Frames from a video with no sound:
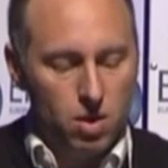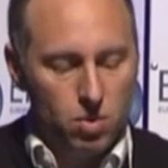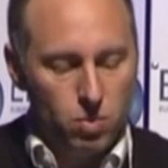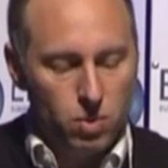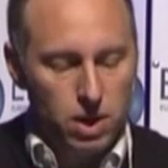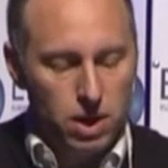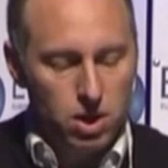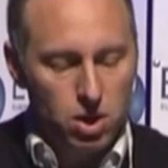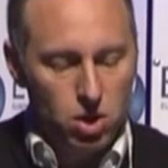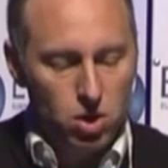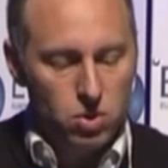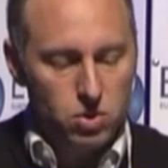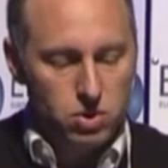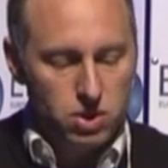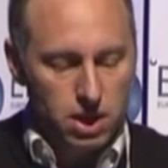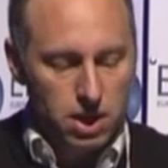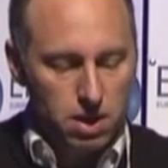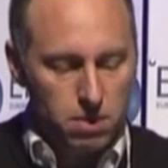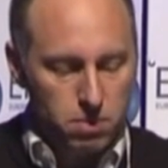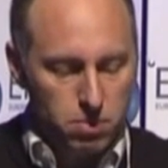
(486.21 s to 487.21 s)
we
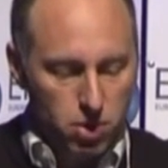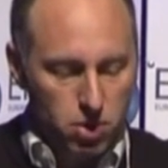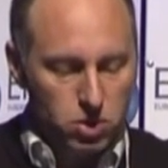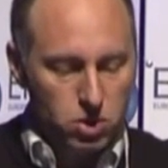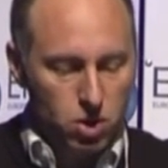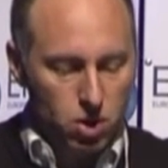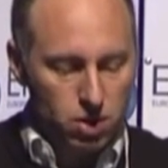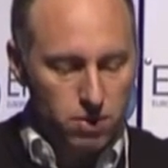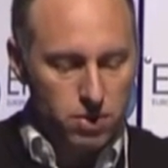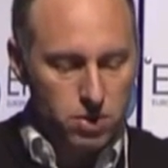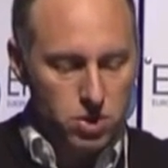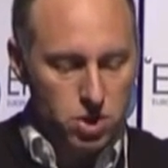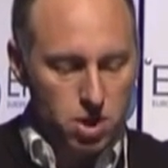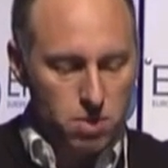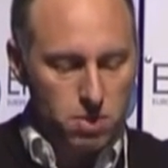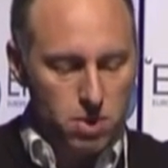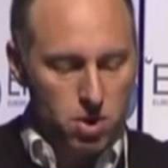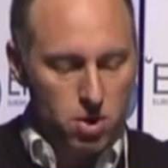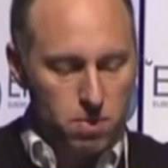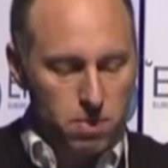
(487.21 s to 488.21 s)
used the protocol of the
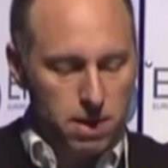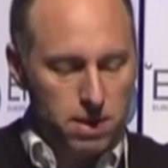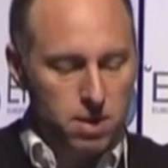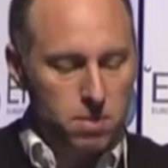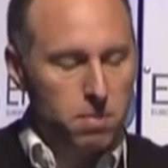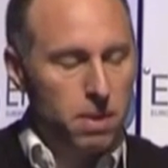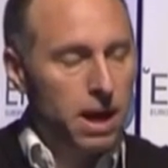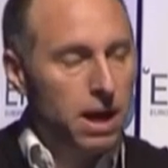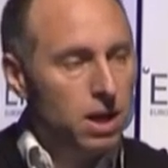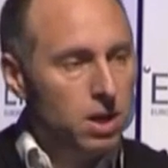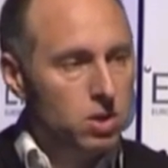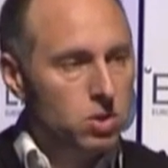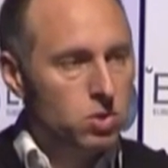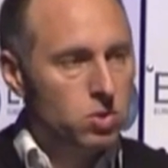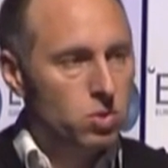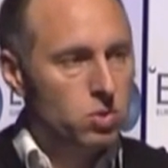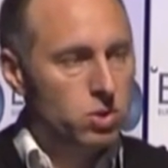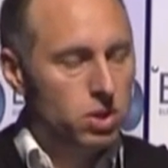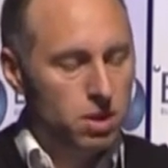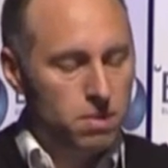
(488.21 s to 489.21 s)
German Neuropathic Pain
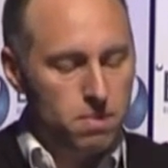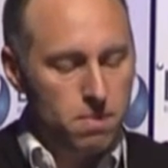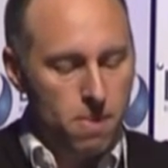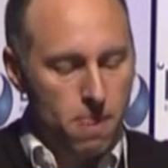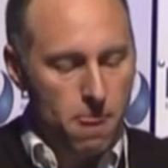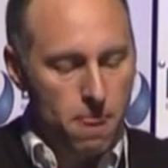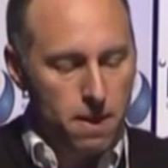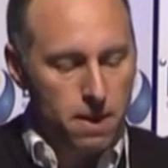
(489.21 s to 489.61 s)
Consortium